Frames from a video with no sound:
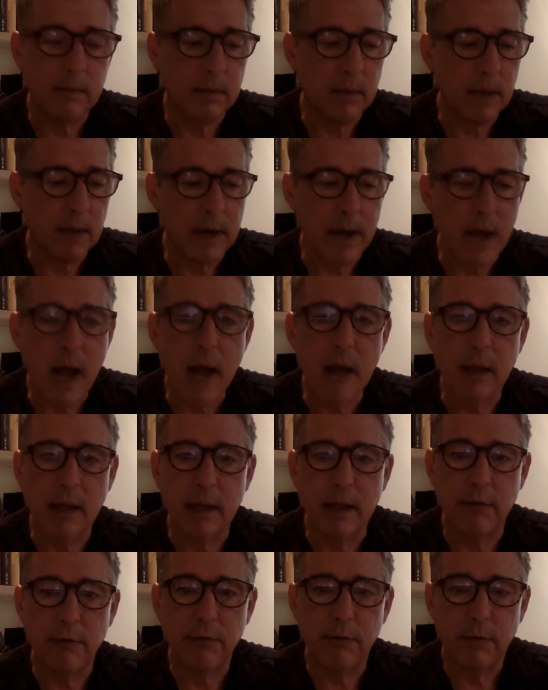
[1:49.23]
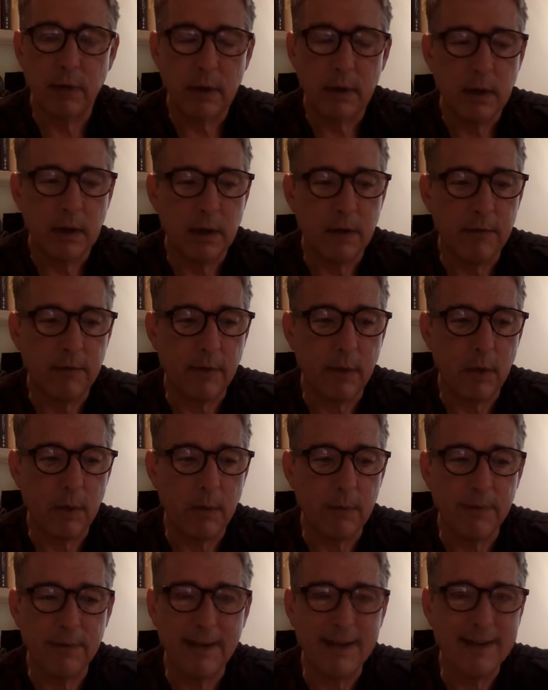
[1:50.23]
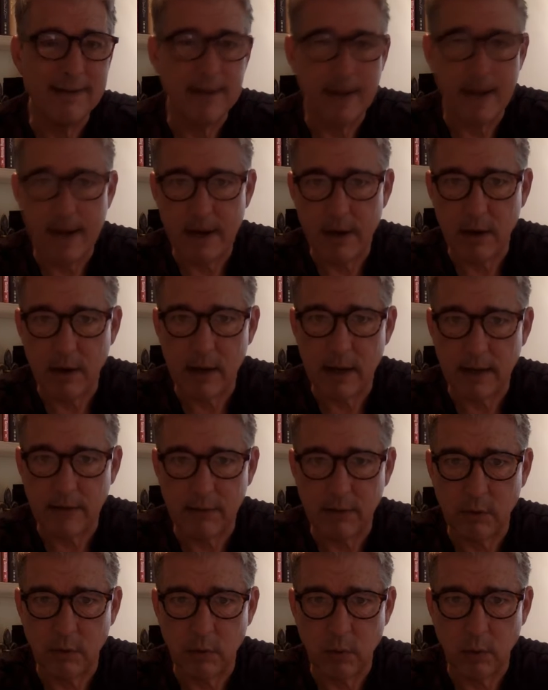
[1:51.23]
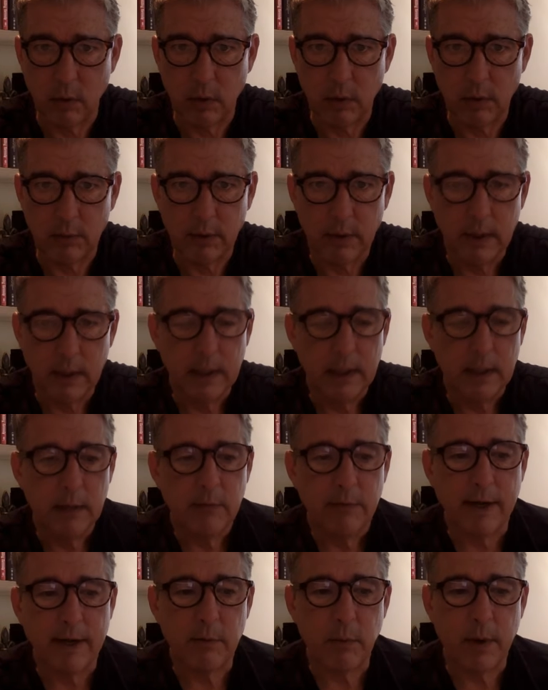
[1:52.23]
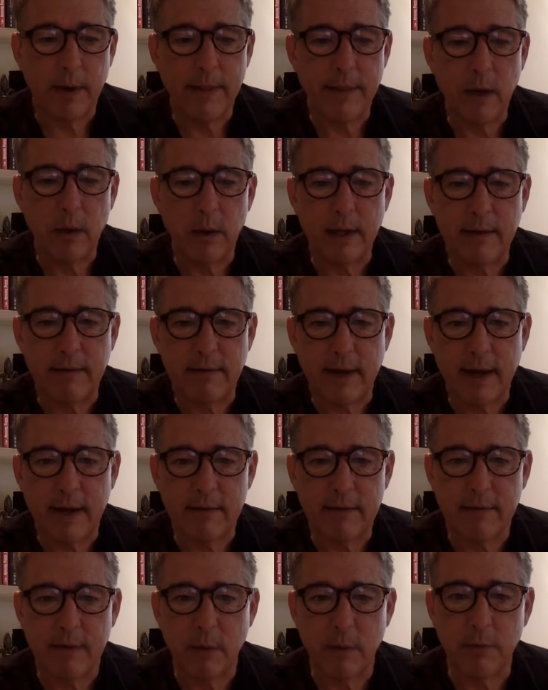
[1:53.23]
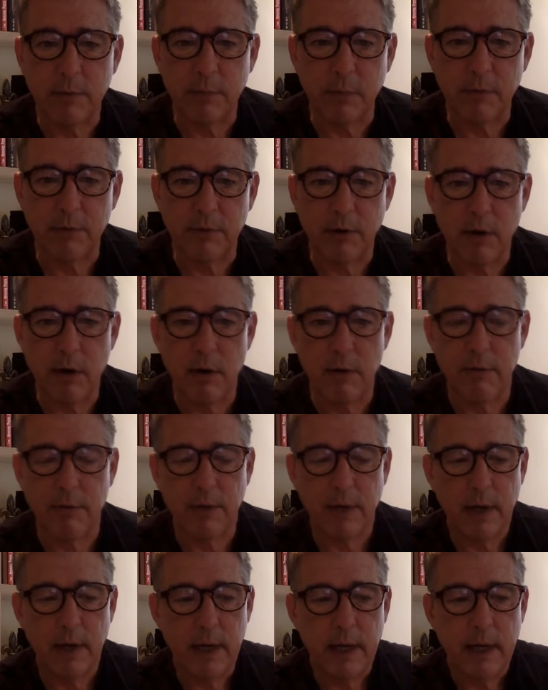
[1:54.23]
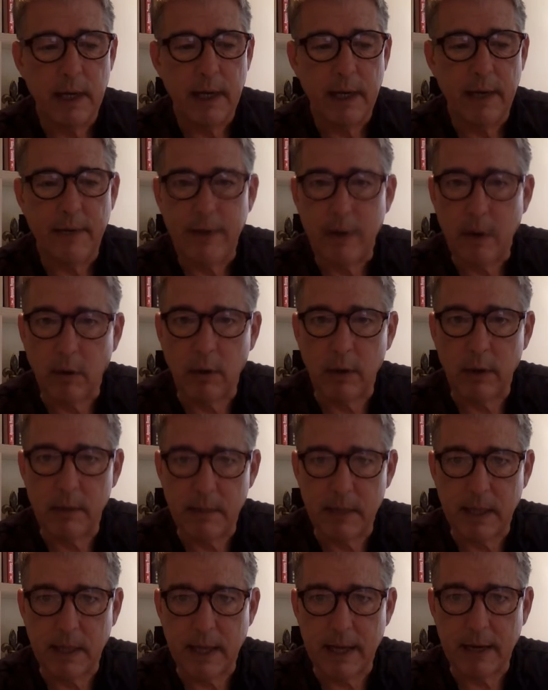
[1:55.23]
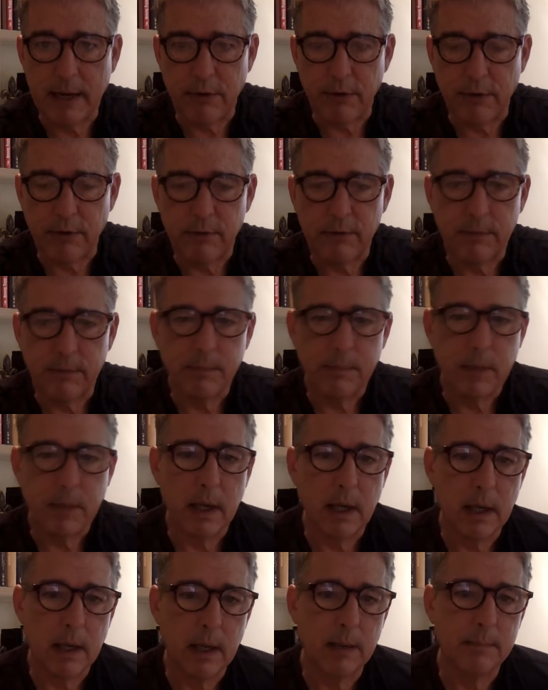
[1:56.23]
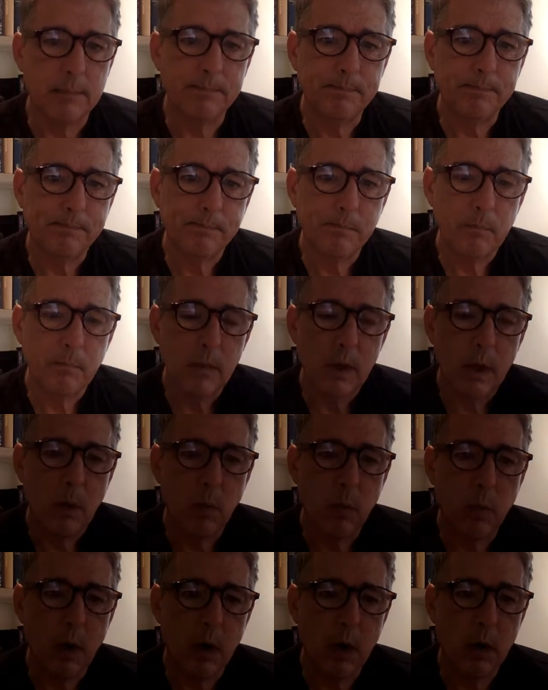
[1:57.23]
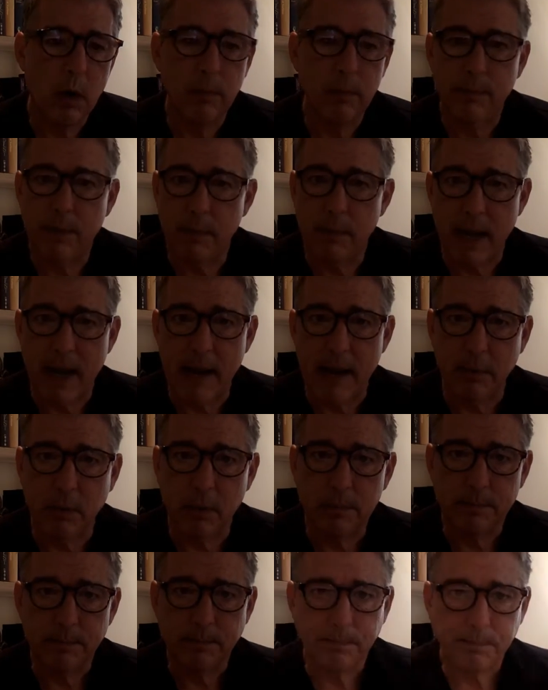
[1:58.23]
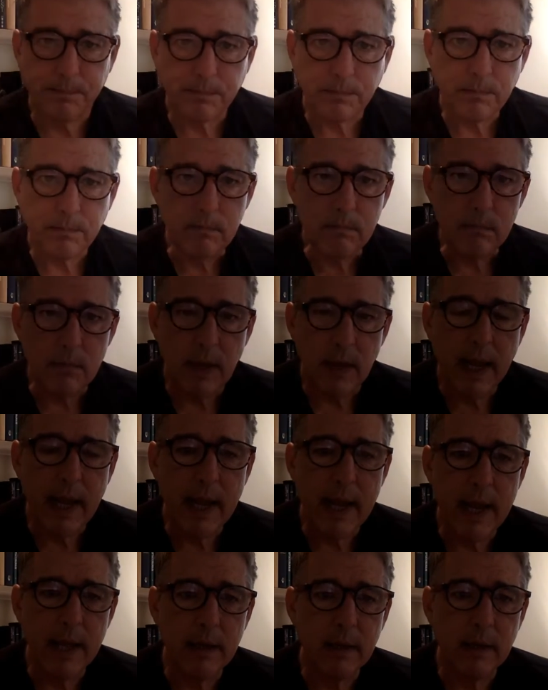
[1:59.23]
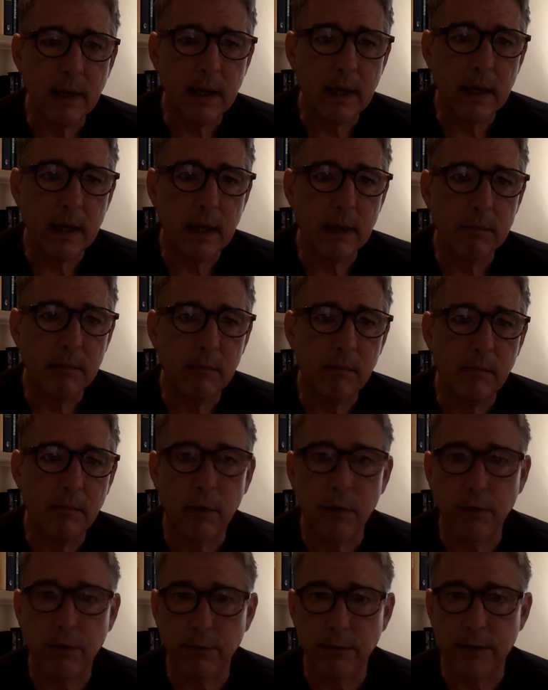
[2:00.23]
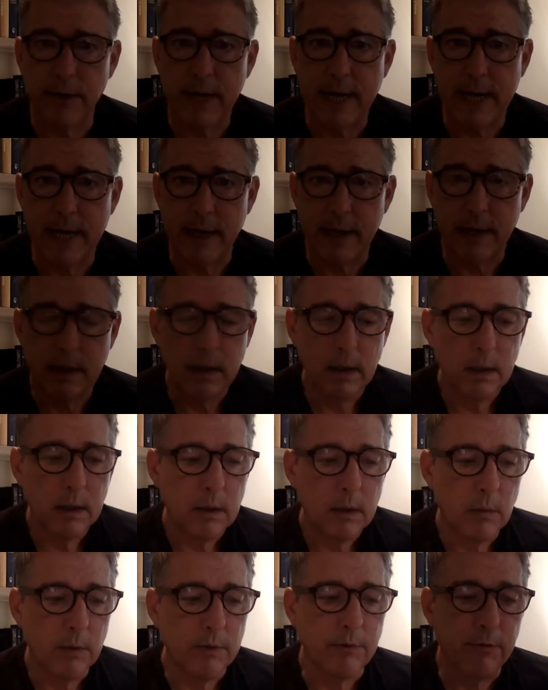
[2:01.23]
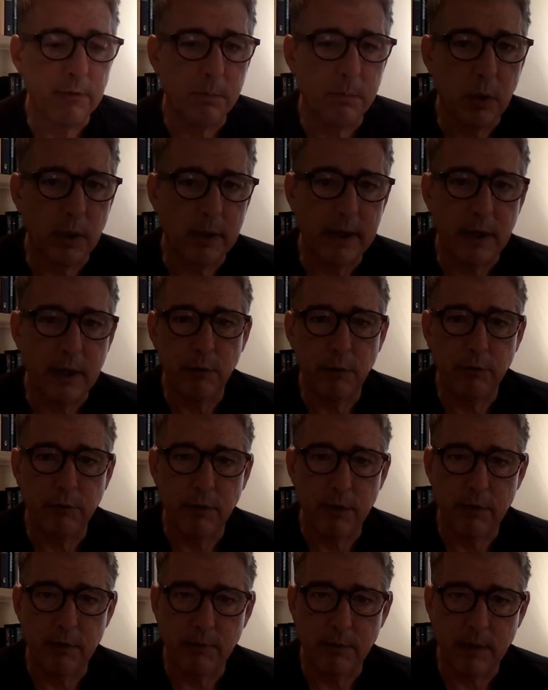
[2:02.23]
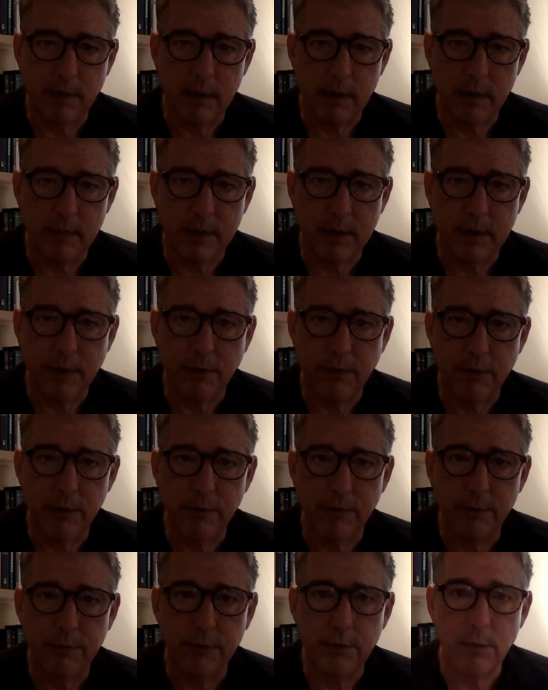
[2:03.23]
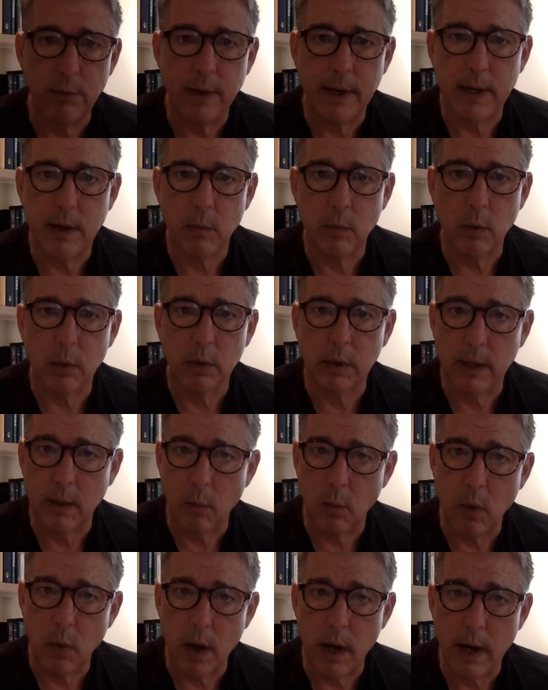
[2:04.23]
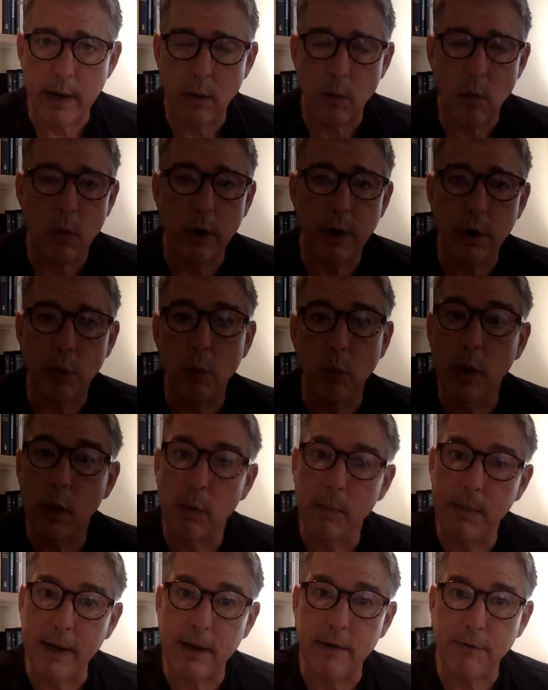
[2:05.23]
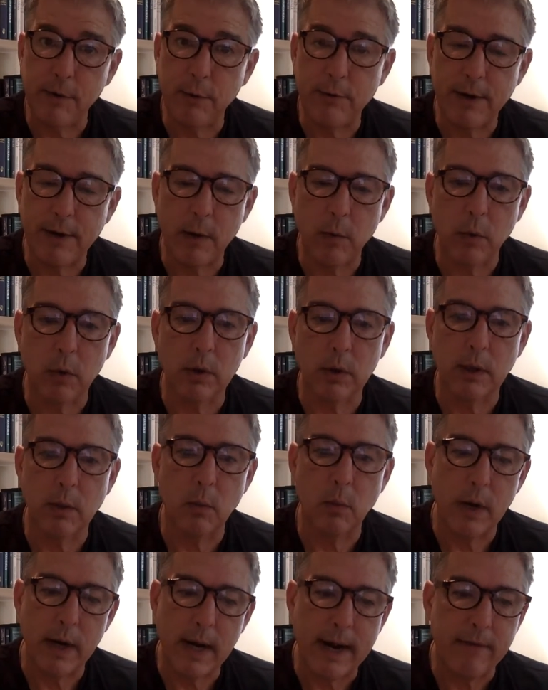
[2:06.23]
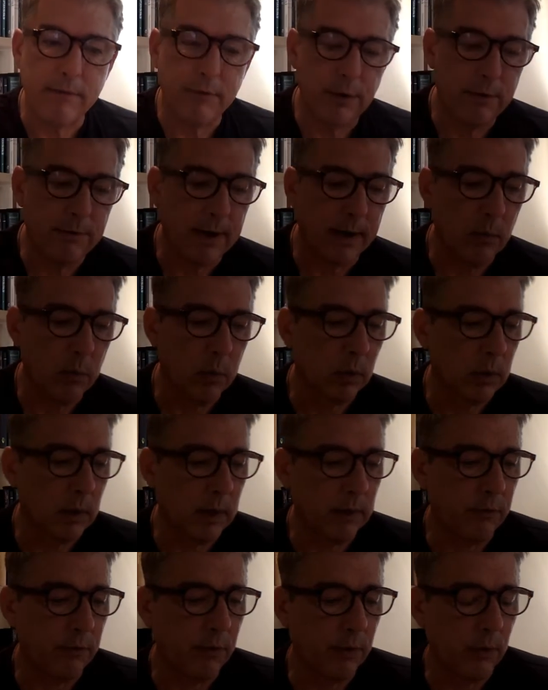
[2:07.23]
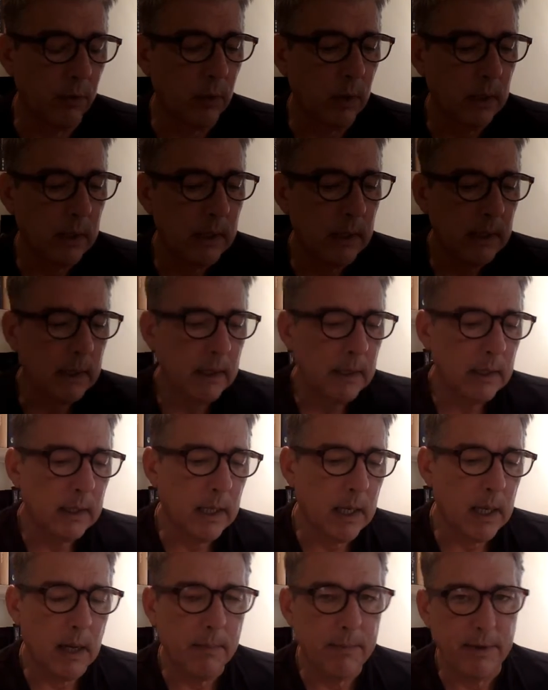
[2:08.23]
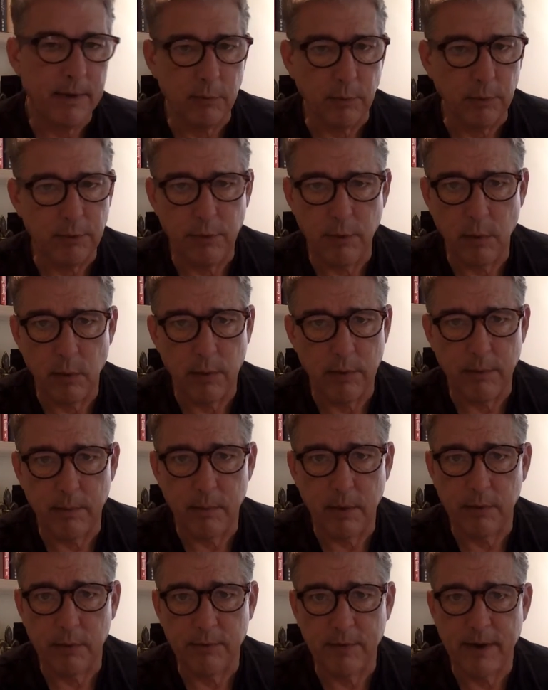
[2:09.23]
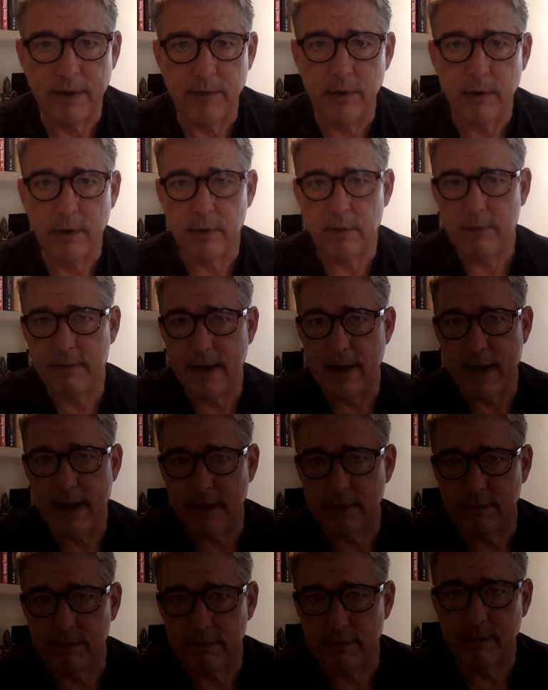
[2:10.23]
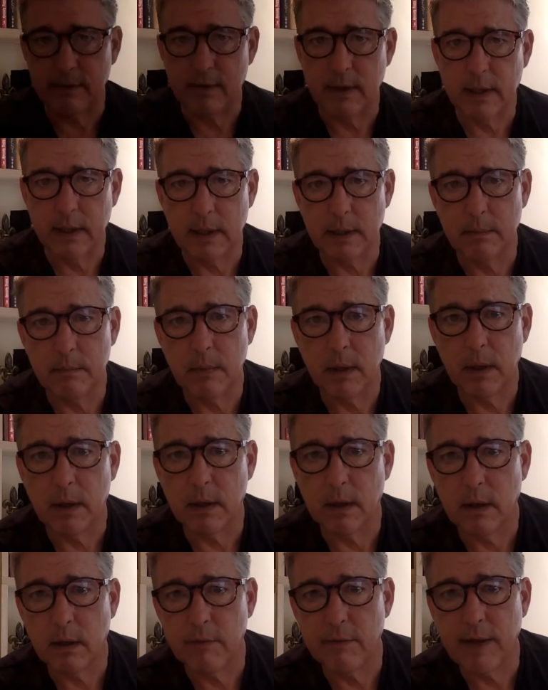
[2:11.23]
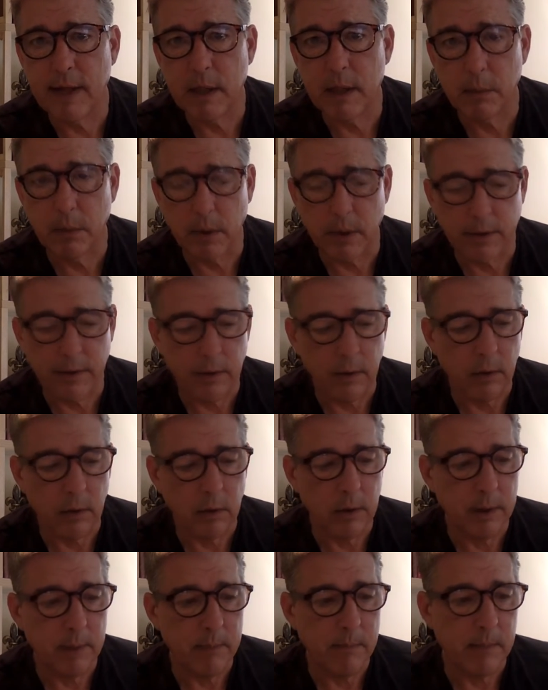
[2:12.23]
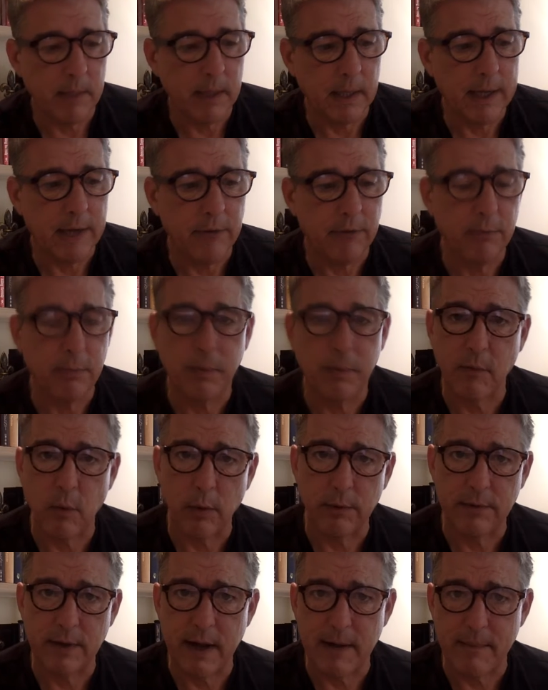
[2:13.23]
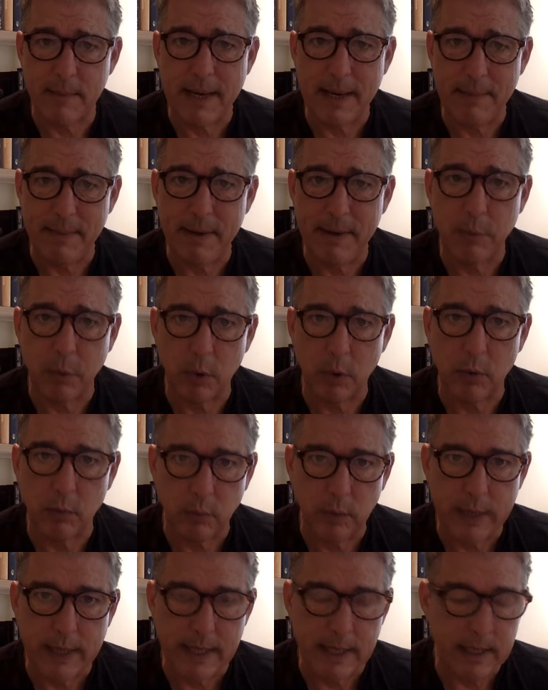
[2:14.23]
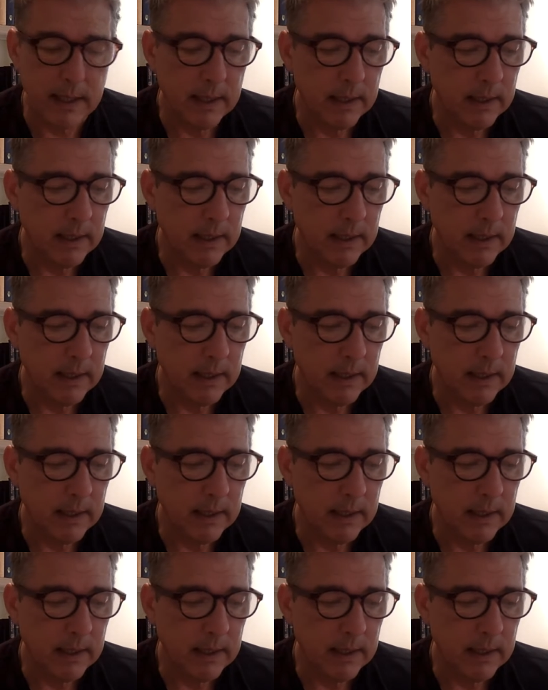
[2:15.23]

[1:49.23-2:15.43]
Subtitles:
a knowledge of almost the entire classical world. In fact, one of the only texts that was preserved in the early Middle Ages were the Bible and Virgil's Aeneid, which is a book should have been introduced to in World Lit 1, or you will be if you take World Lit 1 after you take World Lit 2. These were two of the most favorite texts available in the early Middle Ages, but of course not many people could read.